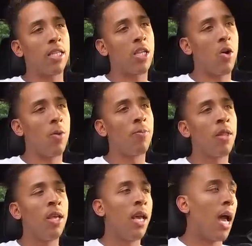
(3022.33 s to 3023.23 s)
So
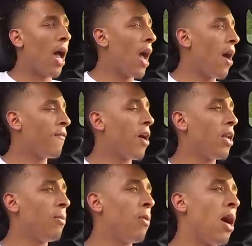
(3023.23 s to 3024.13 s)
I, I
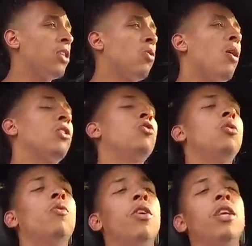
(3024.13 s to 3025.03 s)
finally I used to watch
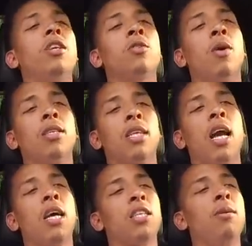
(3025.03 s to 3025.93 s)
YouTube for years when I was in college.